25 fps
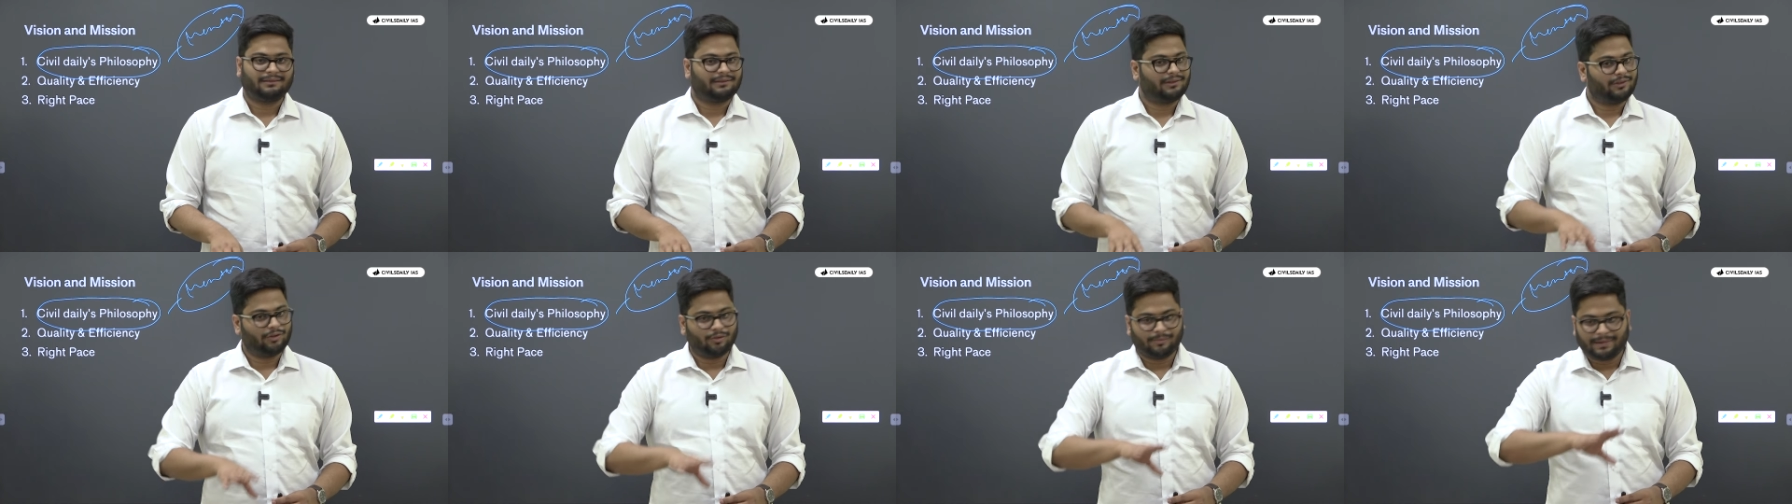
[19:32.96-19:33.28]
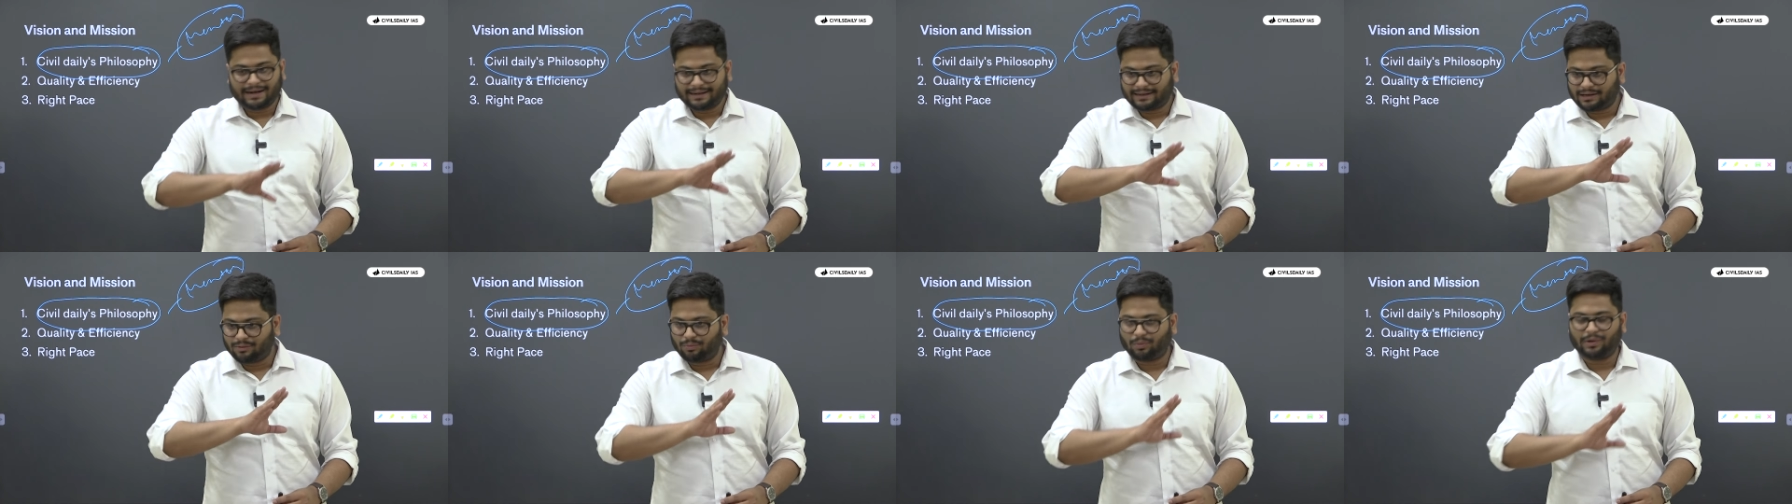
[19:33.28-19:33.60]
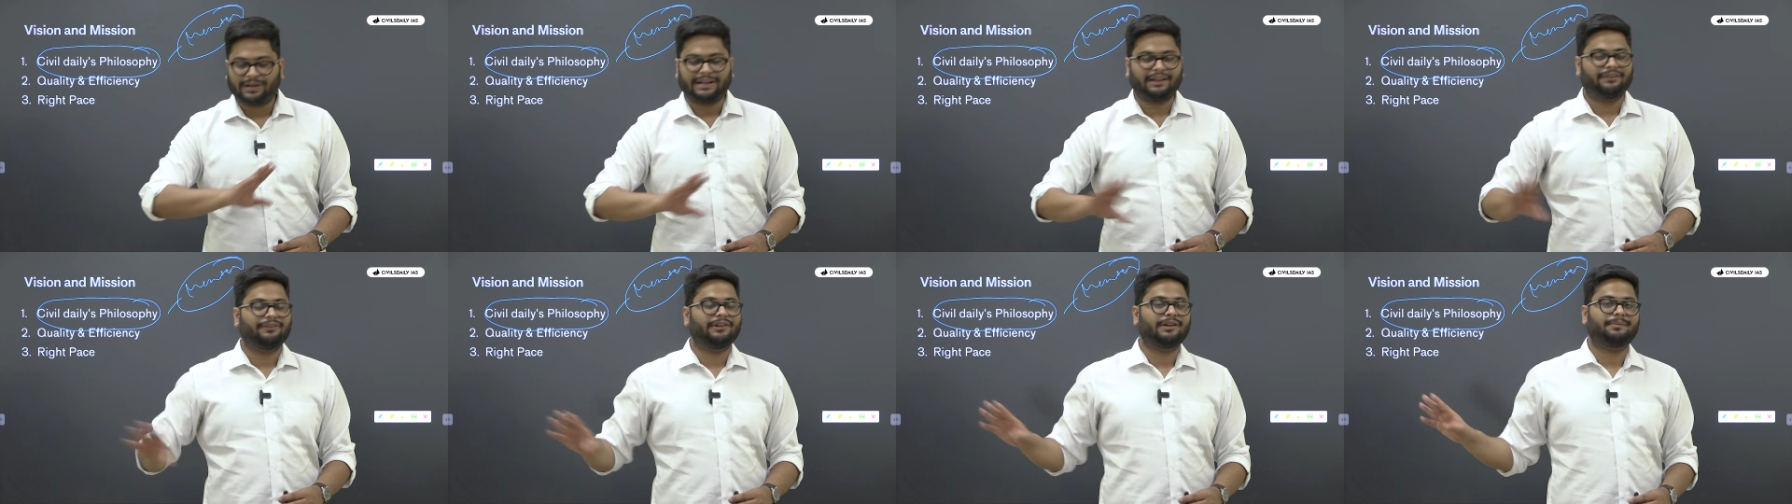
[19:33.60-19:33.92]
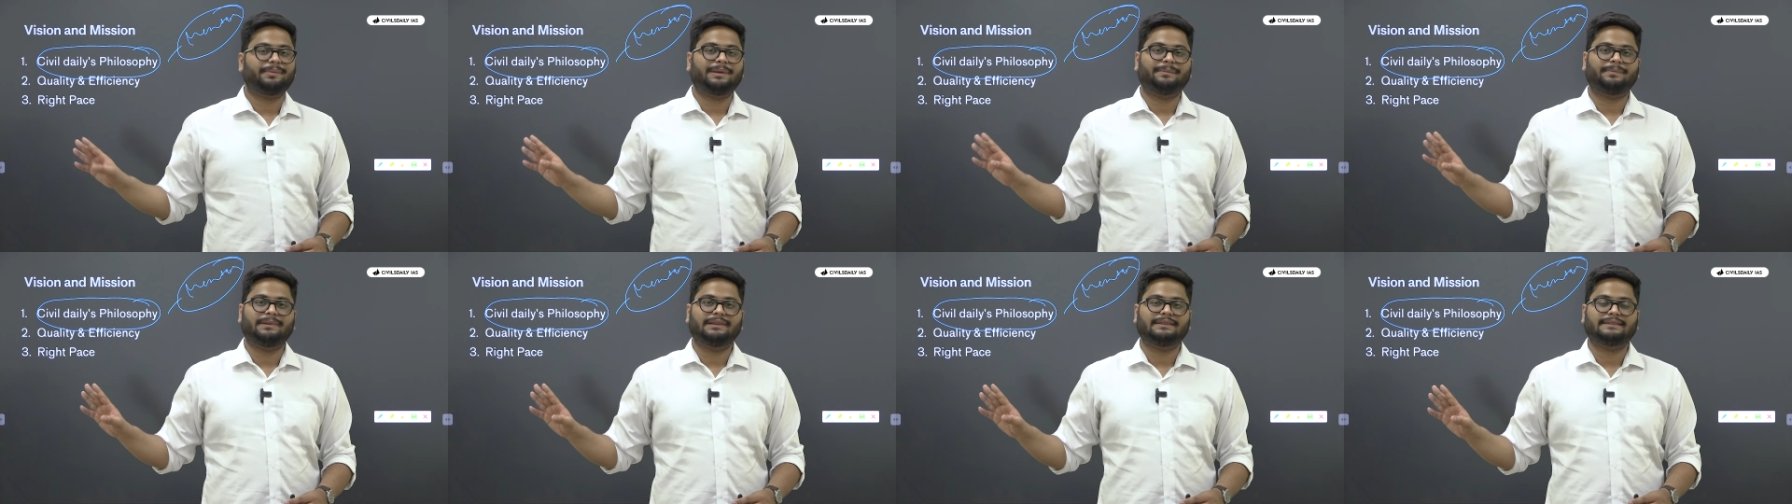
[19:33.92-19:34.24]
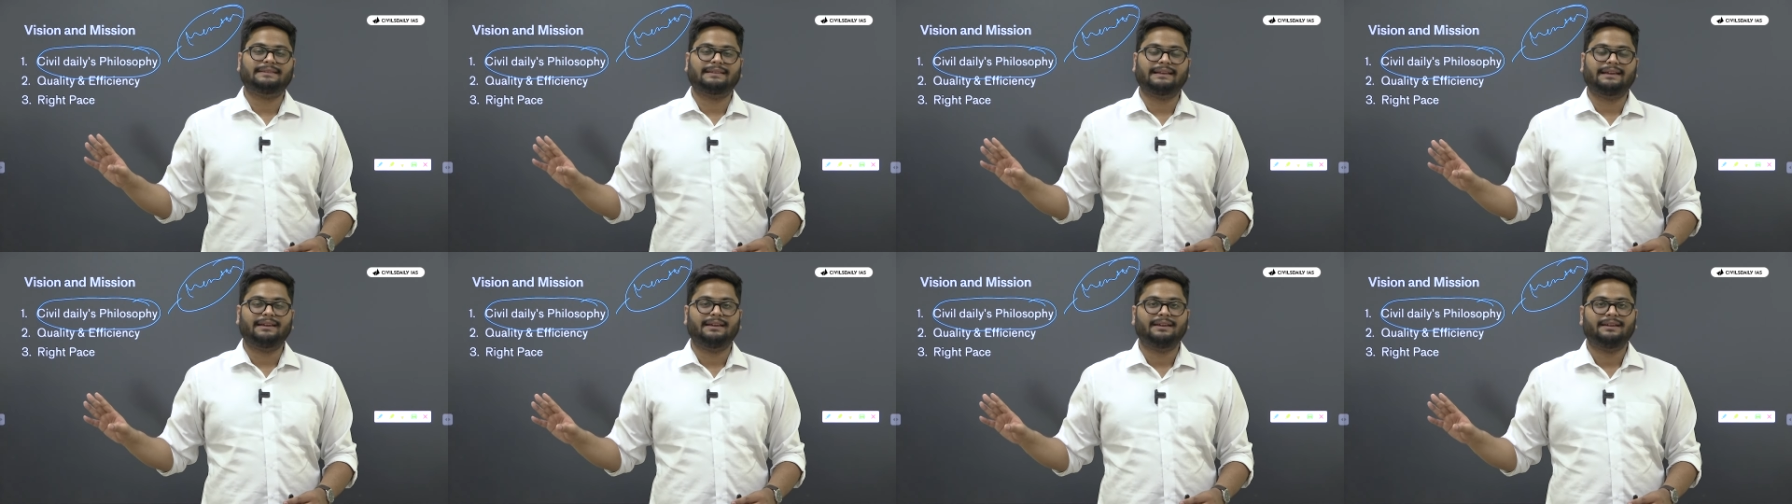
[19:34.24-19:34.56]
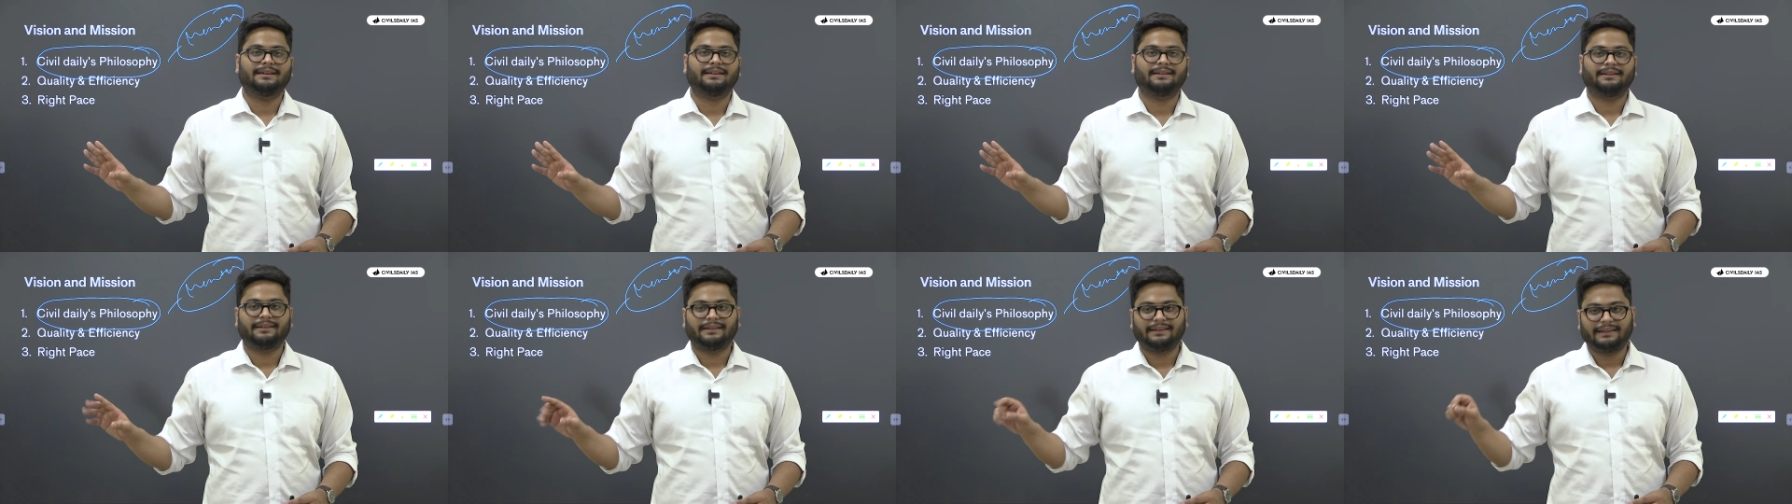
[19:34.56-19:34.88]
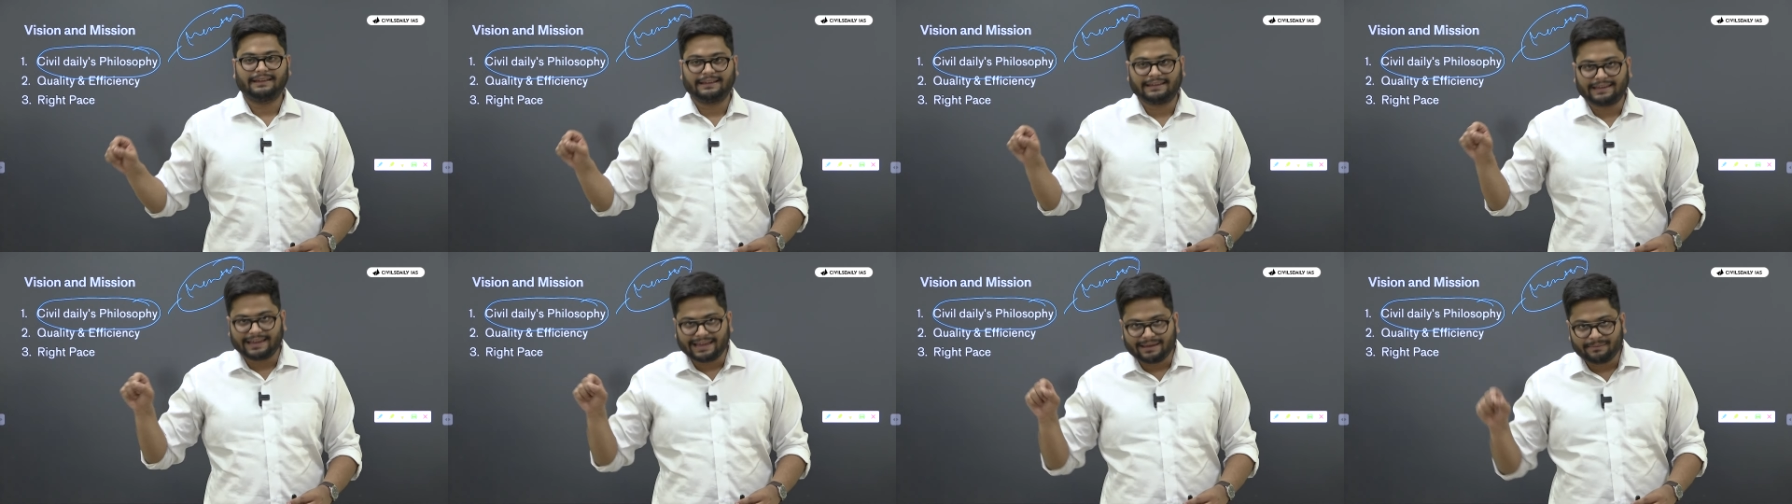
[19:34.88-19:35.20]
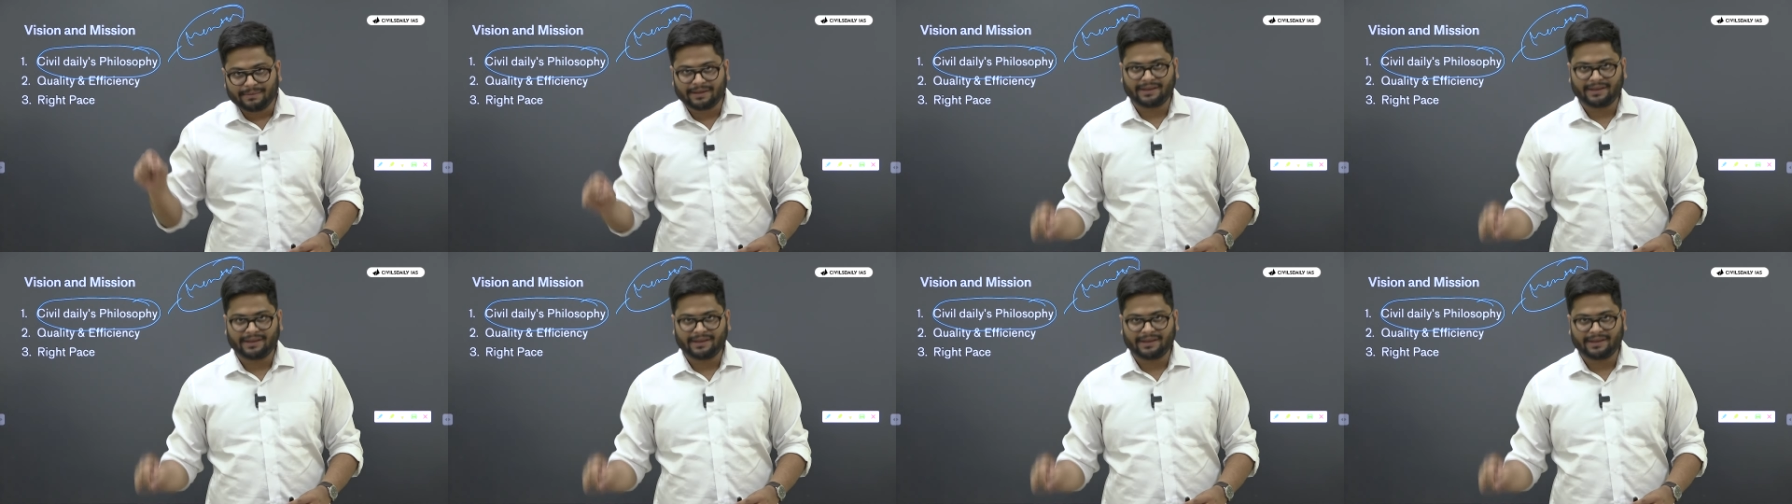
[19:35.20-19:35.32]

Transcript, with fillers: no matter whatever people say. He came